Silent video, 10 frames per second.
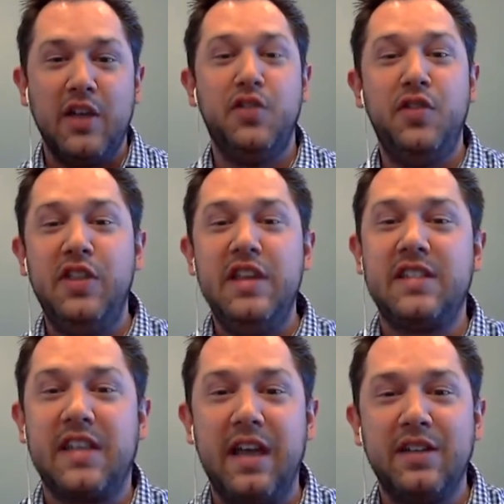Like
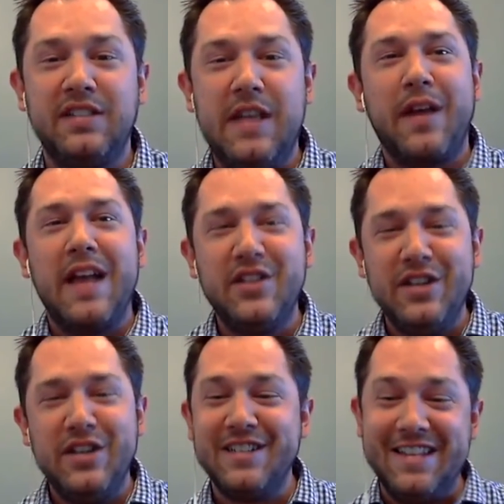these skills network
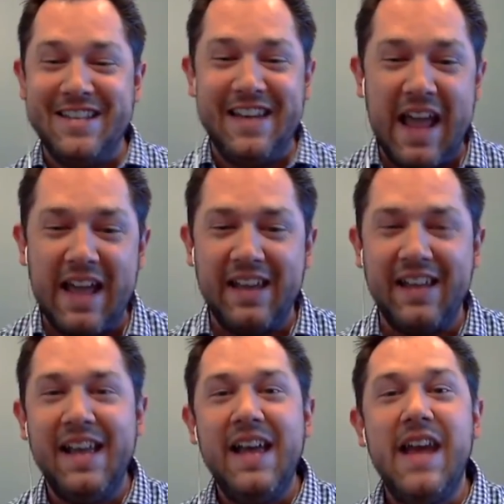engineers need
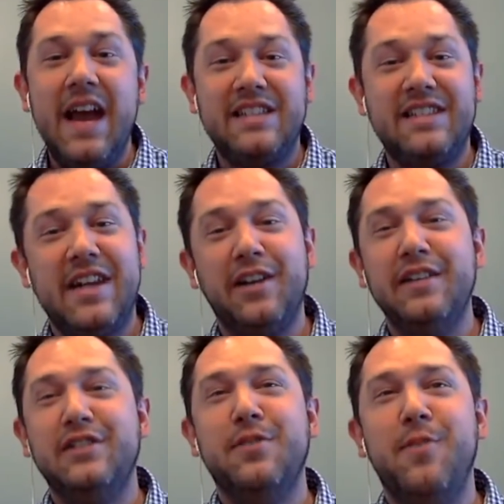today, not
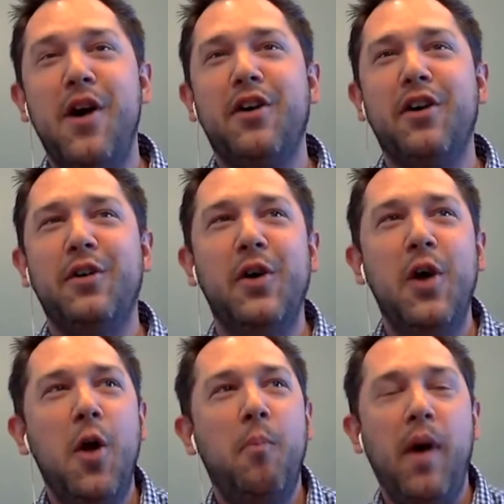necessarily
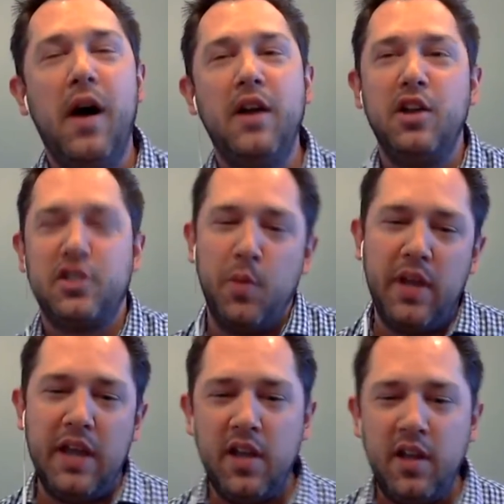tomorrow. But so
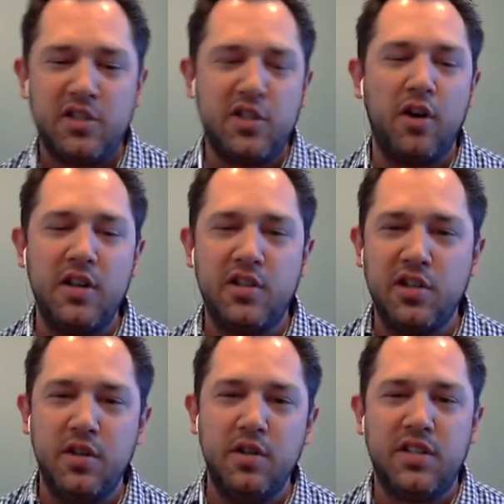we started
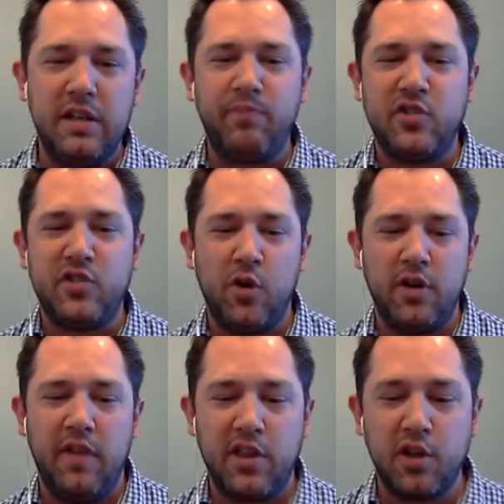introducing
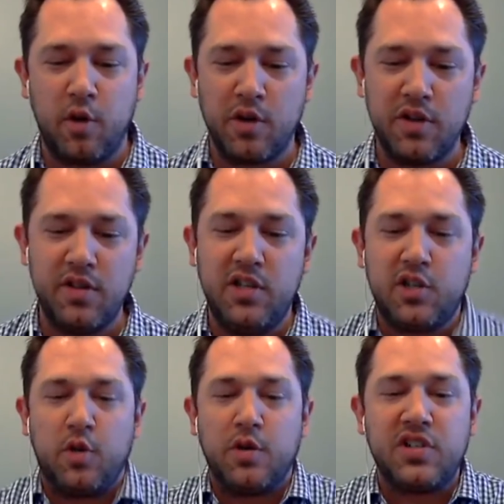sort of like
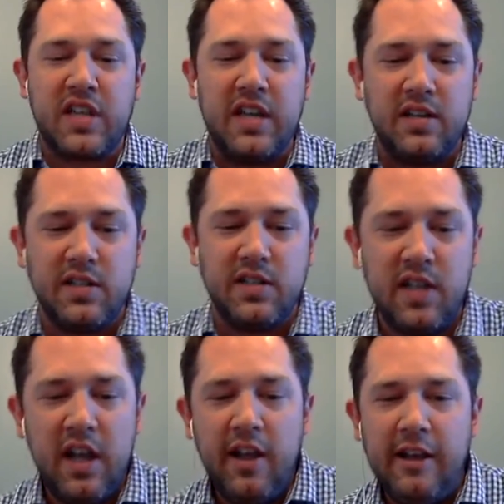these core
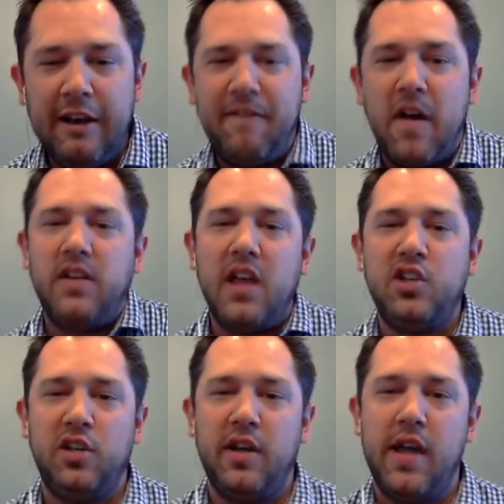skills,
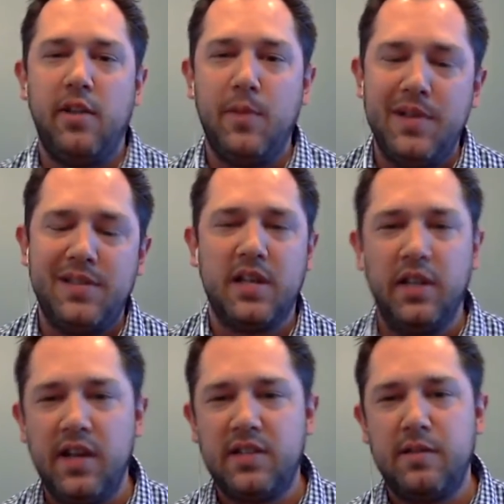foundational elements
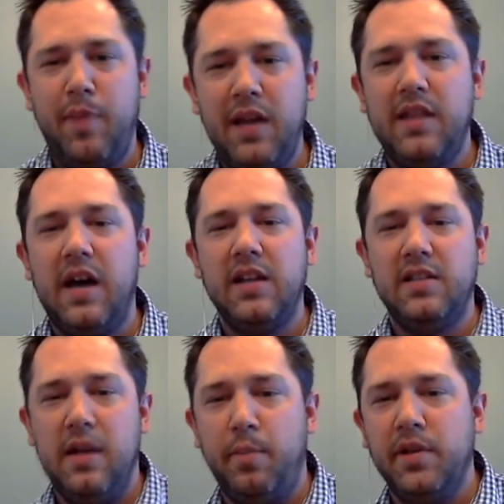like Linux and Python
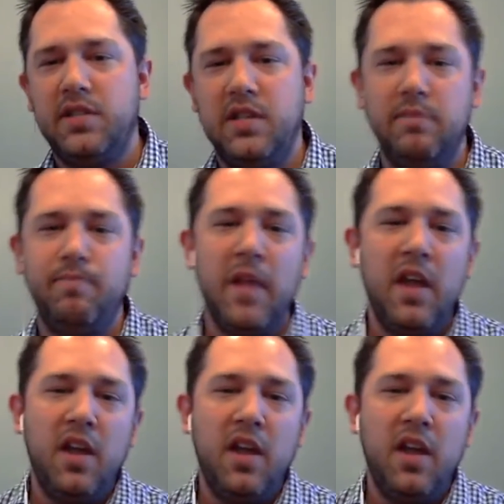and templates, and